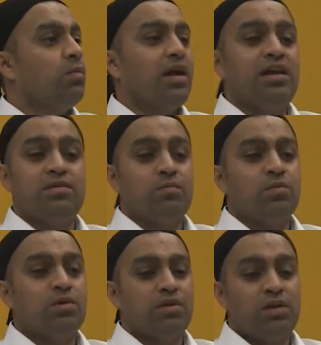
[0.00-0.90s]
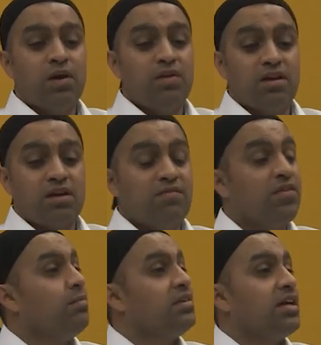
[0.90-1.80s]
he won't
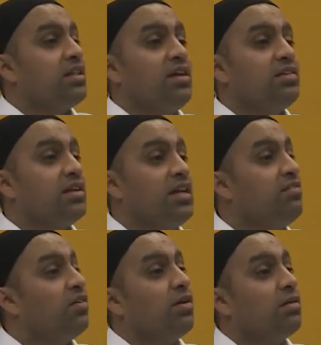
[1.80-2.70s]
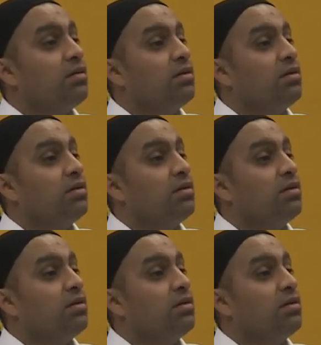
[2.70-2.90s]
confirm to say that he's going to leave or not.